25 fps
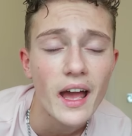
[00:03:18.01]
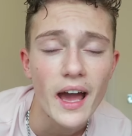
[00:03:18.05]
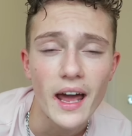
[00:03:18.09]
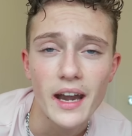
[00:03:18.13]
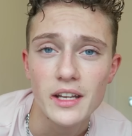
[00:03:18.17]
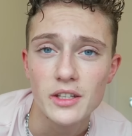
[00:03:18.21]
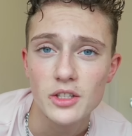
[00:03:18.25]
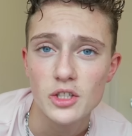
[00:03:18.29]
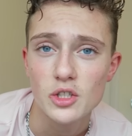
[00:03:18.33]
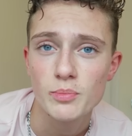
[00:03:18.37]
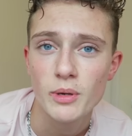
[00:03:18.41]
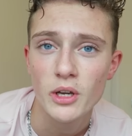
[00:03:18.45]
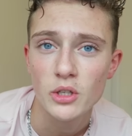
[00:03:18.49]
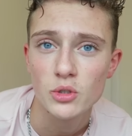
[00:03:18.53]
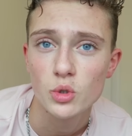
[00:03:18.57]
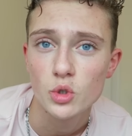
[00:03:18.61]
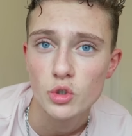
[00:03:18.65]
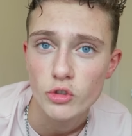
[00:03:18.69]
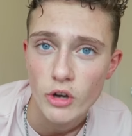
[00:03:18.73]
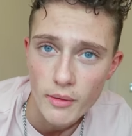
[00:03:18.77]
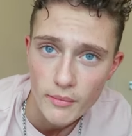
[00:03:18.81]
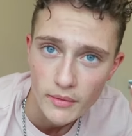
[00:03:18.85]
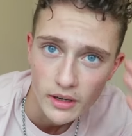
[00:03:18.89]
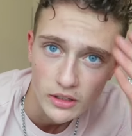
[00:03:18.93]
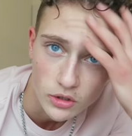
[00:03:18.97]
and it's a special
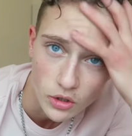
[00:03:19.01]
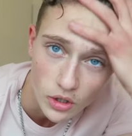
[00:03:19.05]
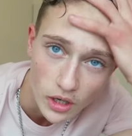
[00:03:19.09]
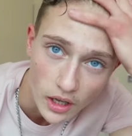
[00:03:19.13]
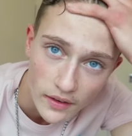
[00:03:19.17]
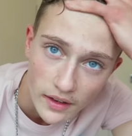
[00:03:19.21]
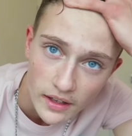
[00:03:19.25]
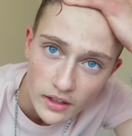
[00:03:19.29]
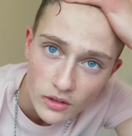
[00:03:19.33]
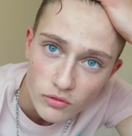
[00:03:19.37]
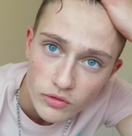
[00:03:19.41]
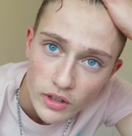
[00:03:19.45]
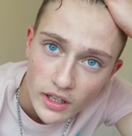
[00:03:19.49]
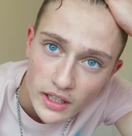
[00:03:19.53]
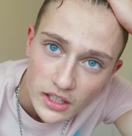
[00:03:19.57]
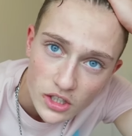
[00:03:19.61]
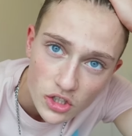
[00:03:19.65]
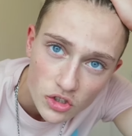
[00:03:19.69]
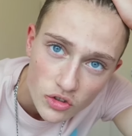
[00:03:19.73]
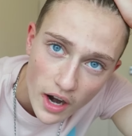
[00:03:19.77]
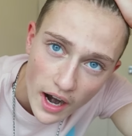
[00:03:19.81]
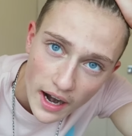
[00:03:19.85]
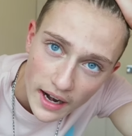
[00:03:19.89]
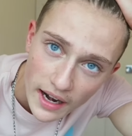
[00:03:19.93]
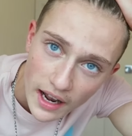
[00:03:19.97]
treatment they do, like they really
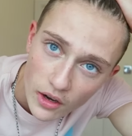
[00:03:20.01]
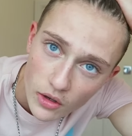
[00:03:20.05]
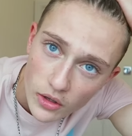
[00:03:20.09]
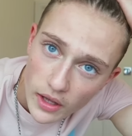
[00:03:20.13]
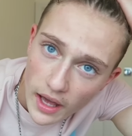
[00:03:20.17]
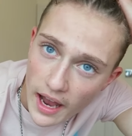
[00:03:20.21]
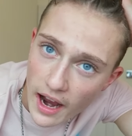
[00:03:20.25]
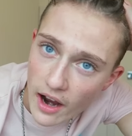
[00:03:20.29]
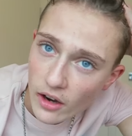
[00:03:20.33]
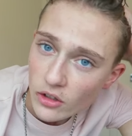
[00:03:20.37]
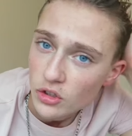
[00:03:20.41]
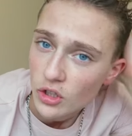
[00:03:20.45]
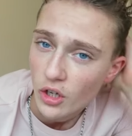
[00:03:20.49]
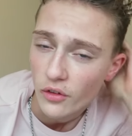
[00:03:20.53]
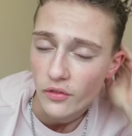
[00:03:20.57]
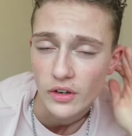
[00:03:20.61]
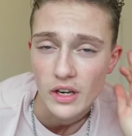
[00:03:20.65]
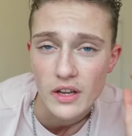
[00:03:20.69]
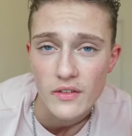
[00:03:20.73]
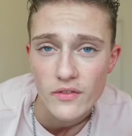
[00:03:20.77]
straighten out your hair and stuff,